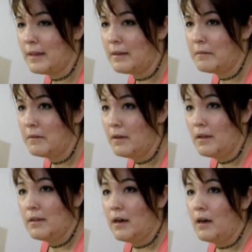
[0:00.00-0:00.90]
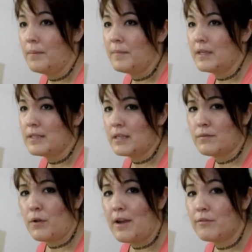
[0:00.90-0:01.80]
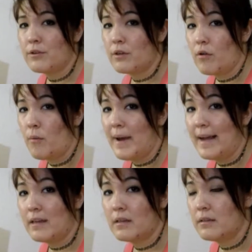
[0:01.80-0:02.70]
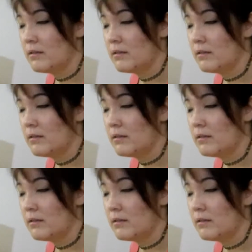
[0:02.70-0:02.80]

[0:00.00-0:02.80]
that, it takes forever to grow back.